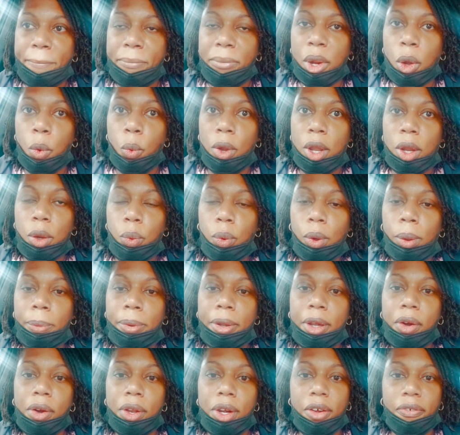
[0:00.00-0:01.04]
We will be
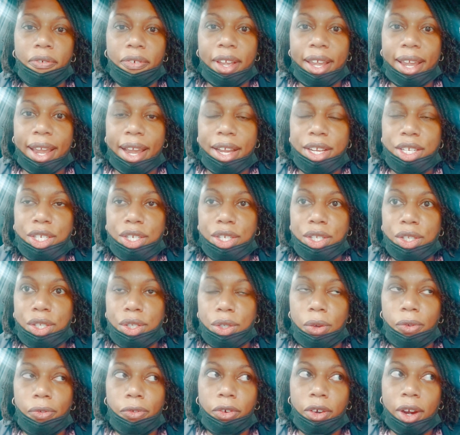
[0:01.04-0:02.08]
going on vacation
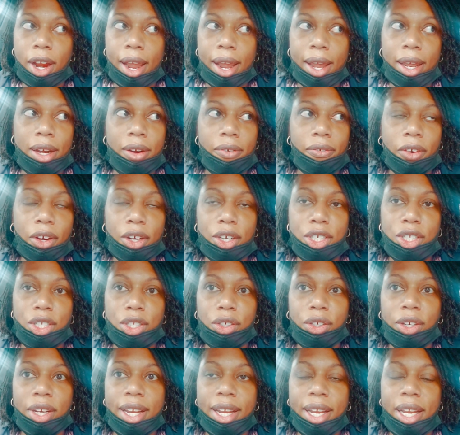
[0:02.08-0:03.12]
soon for our
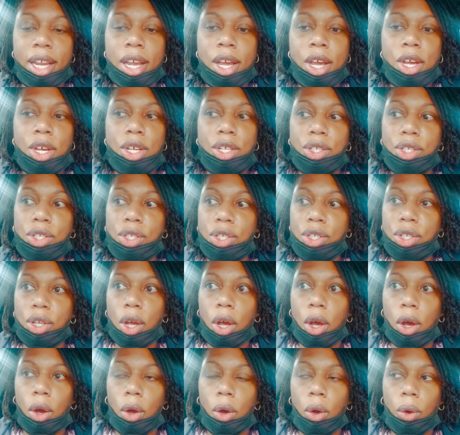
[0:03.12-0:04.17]
anniversary,
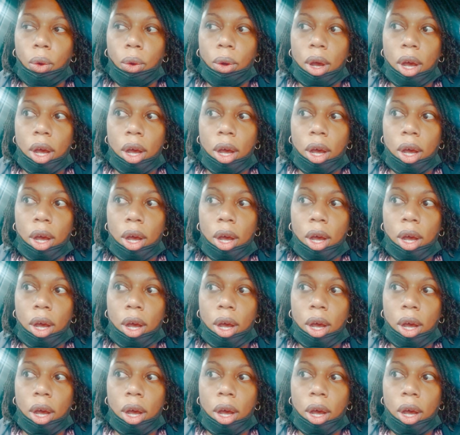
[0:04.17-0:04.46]
so